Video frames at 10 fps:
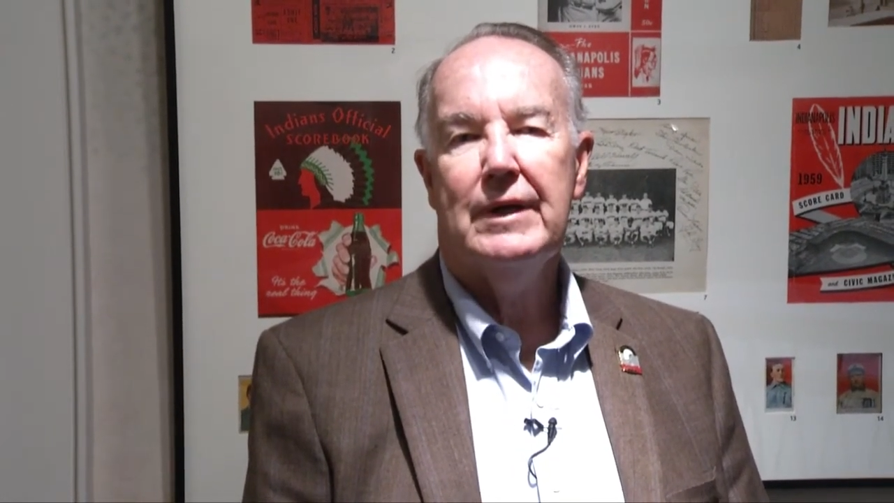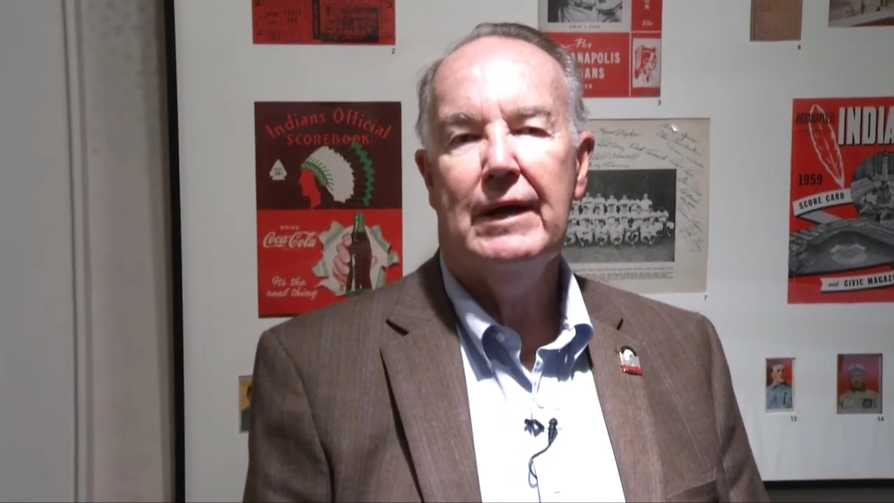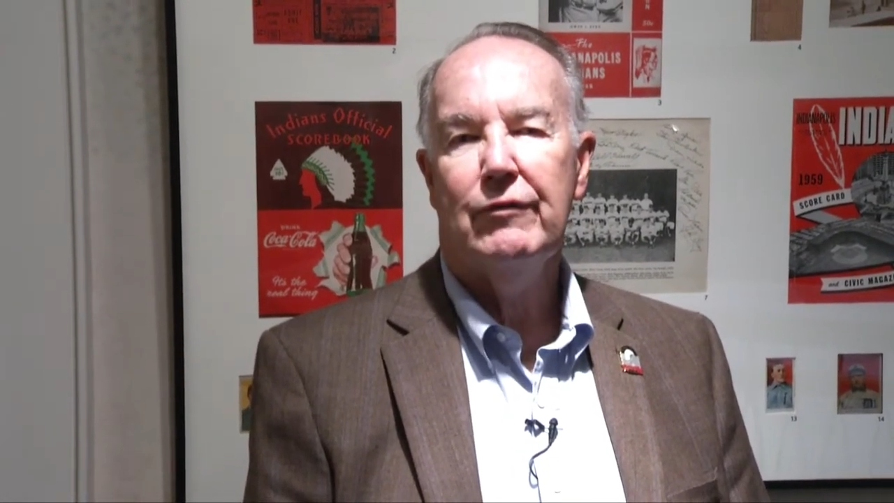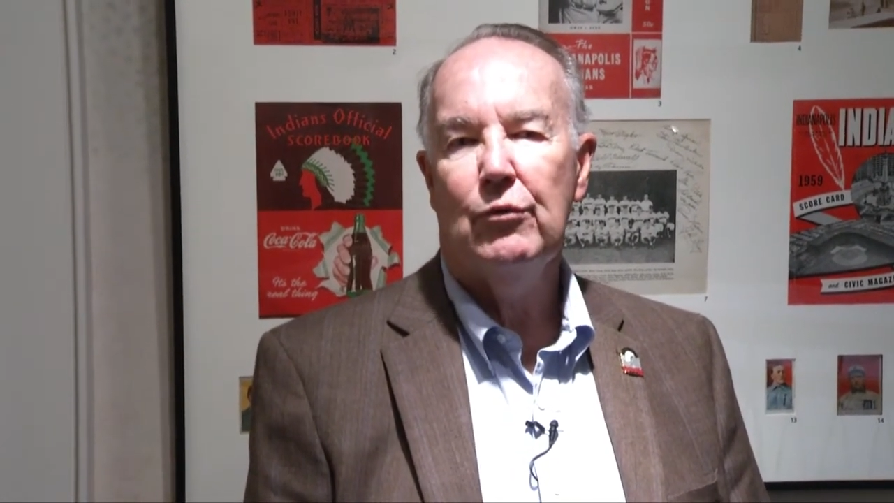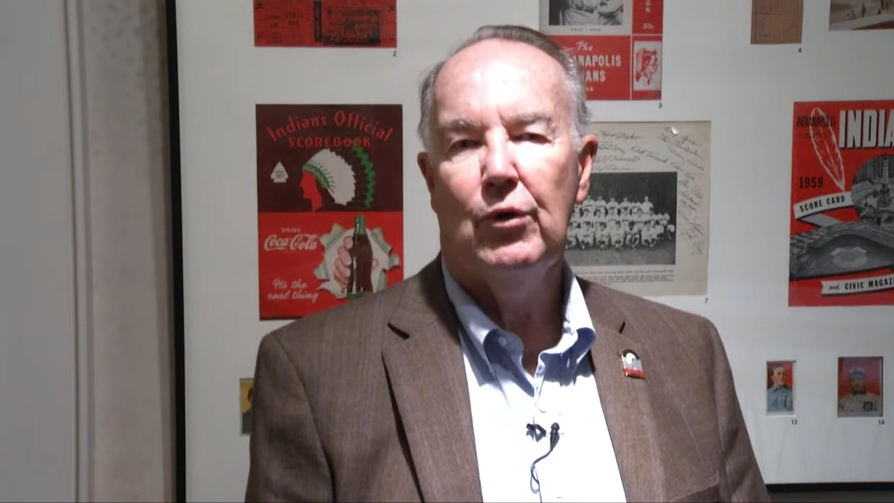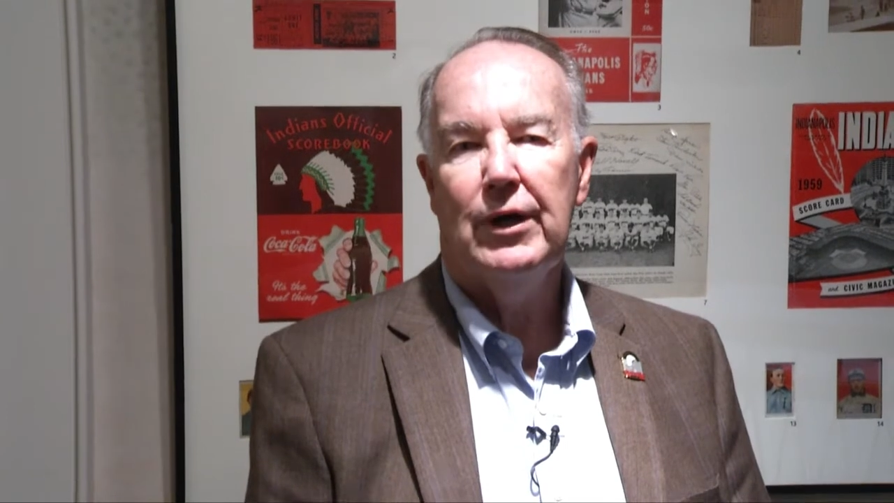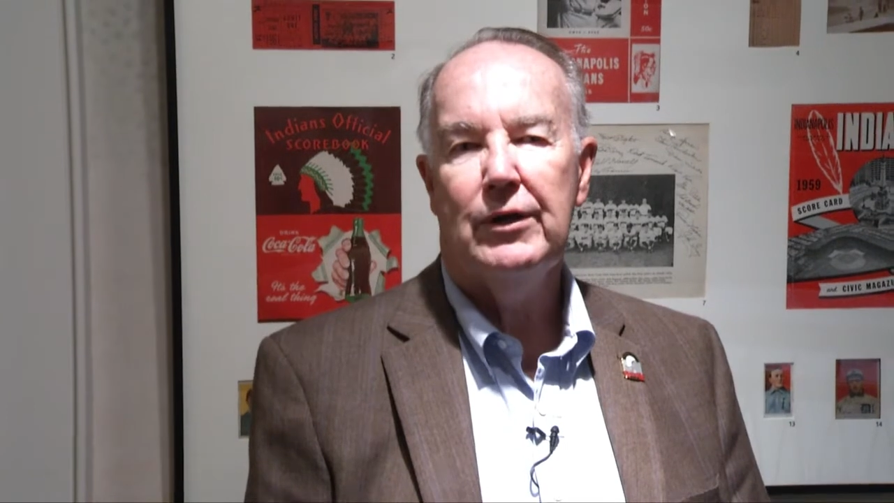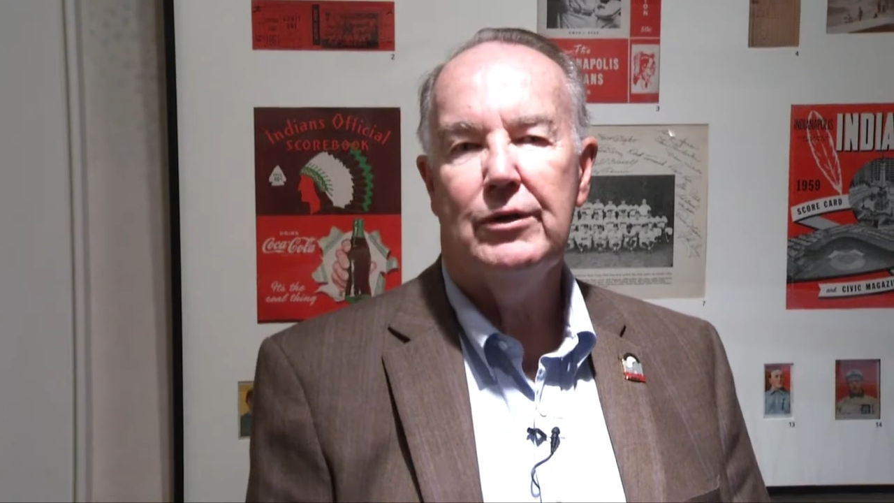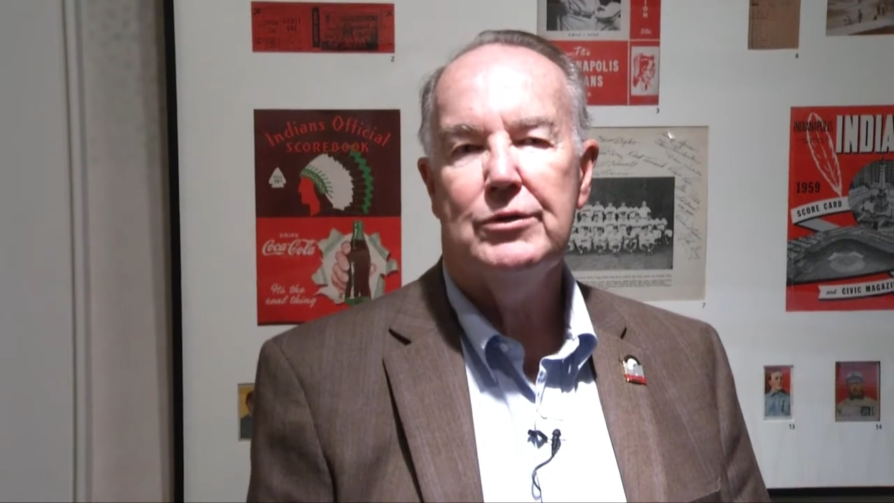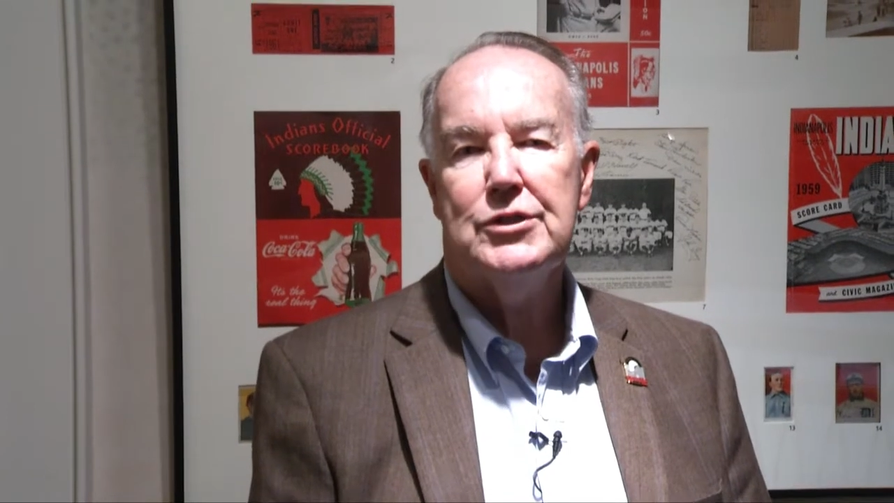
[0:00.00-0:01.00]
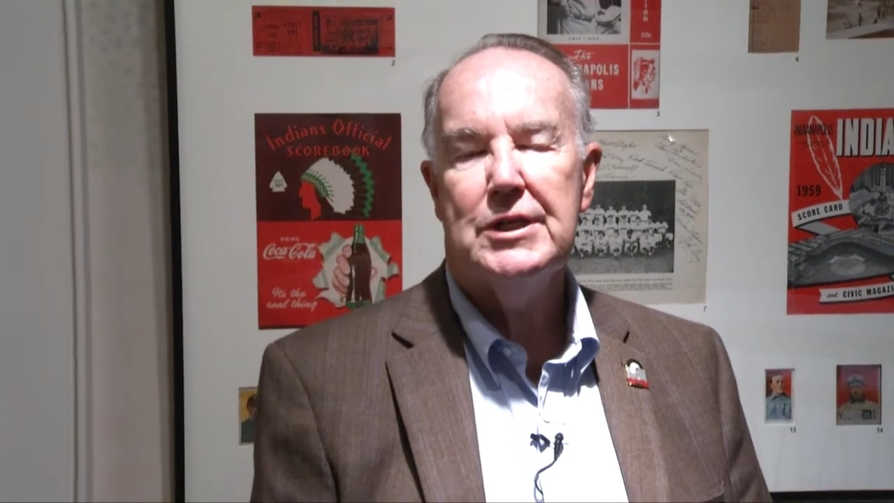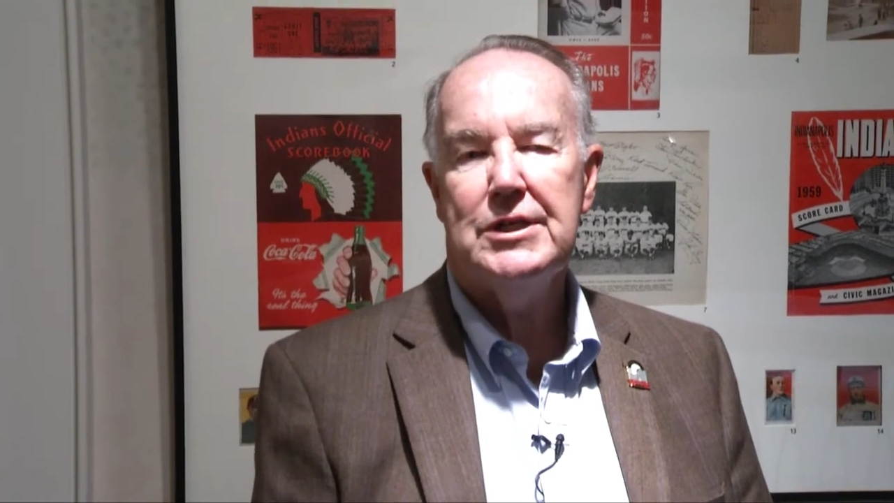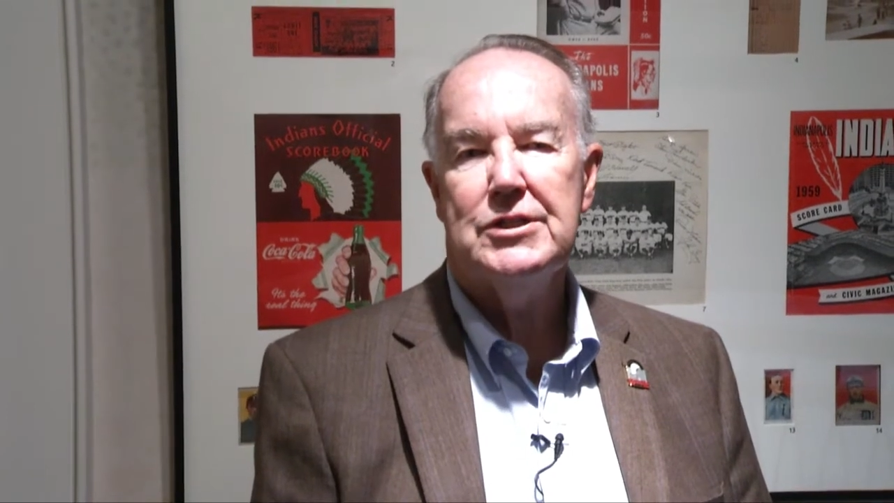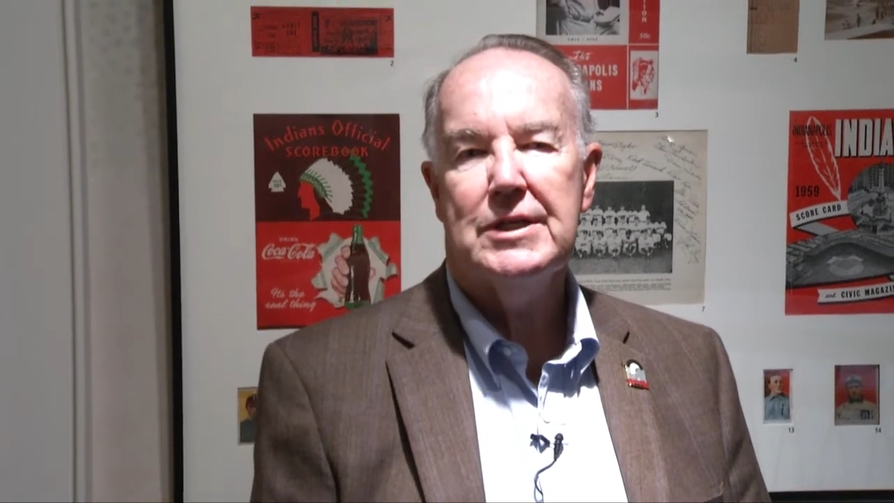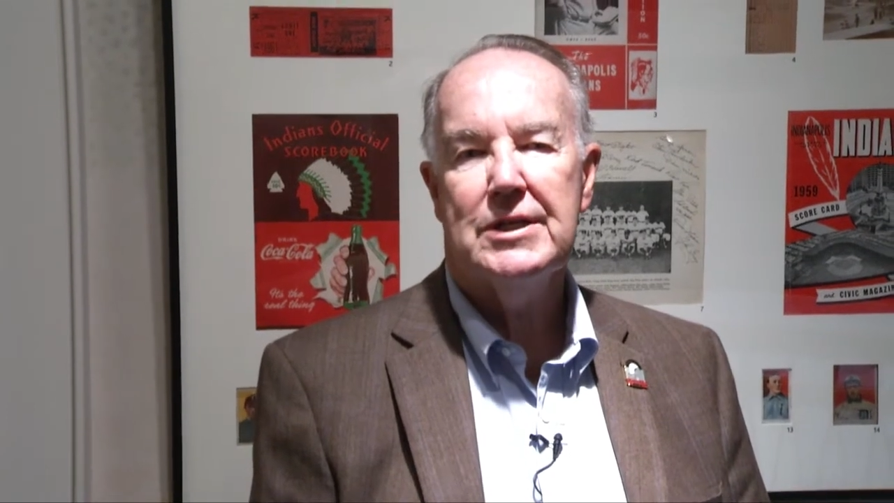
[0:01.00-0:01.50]
everyone who
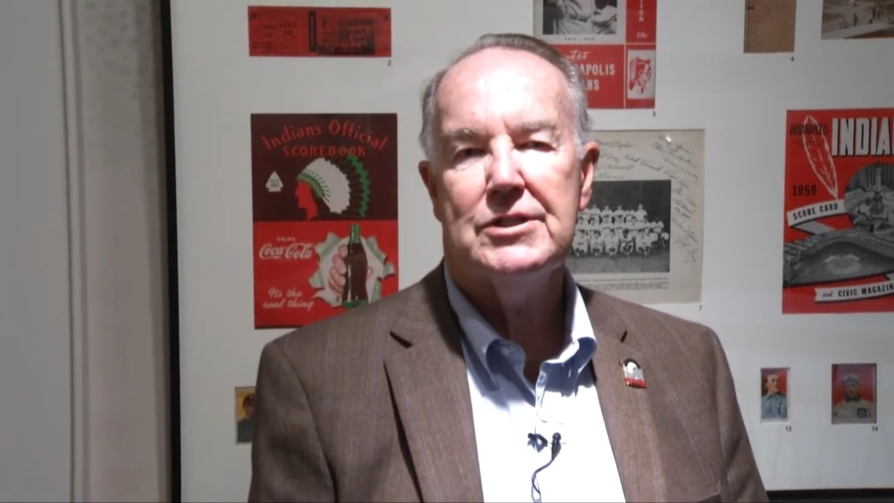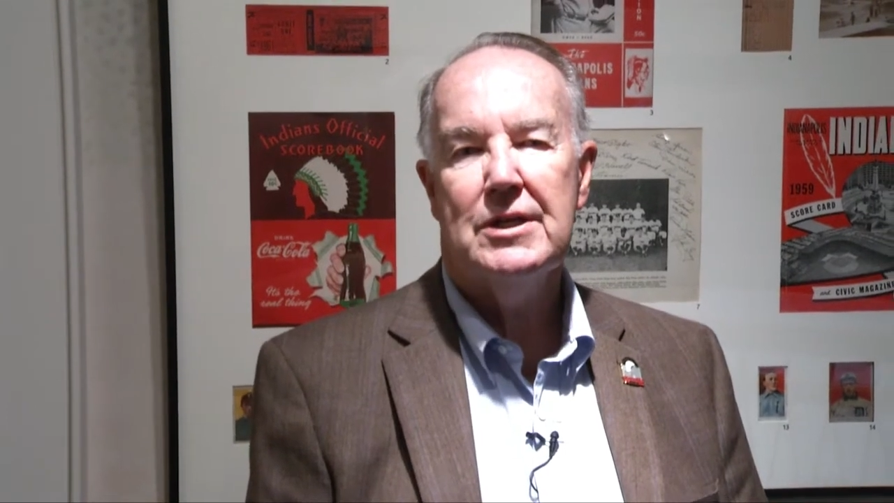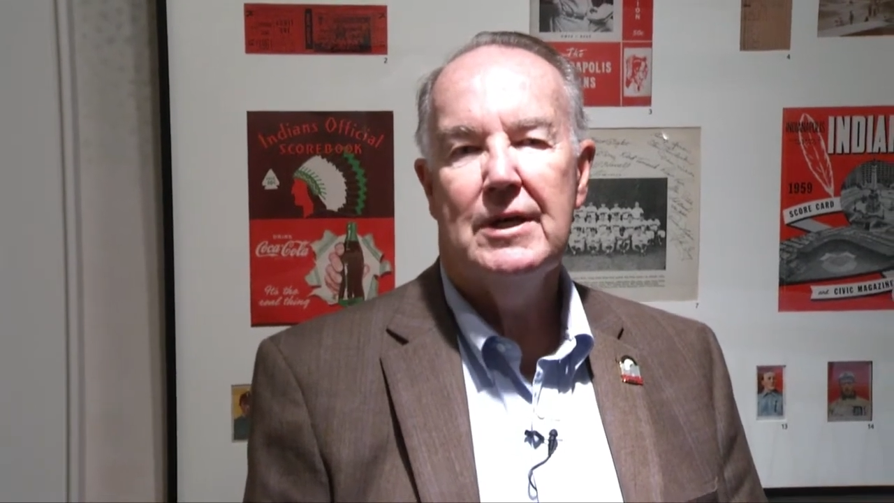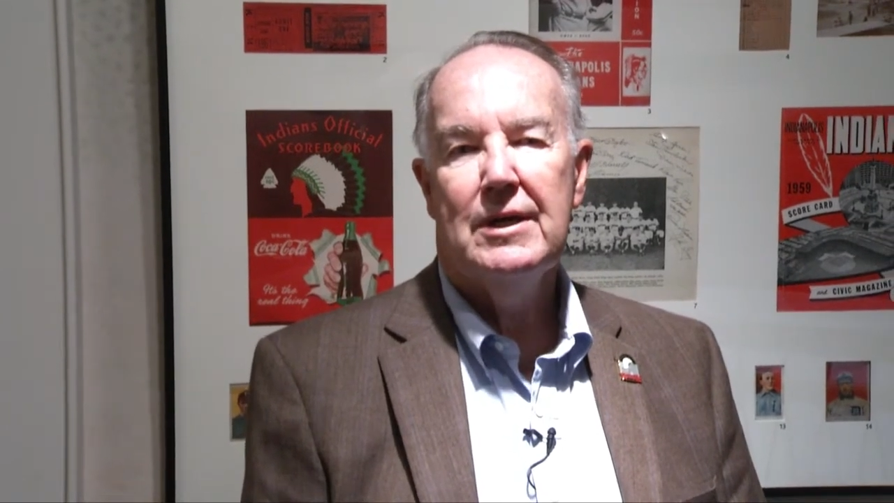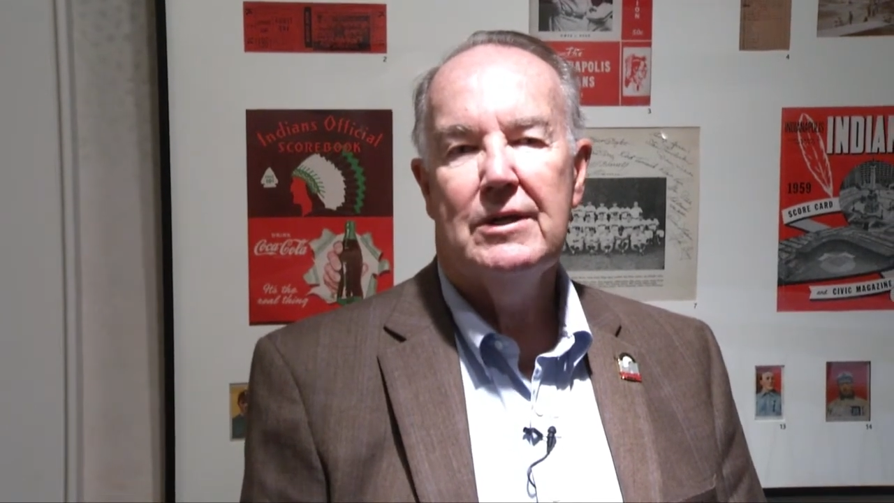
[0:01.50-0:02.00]
sees this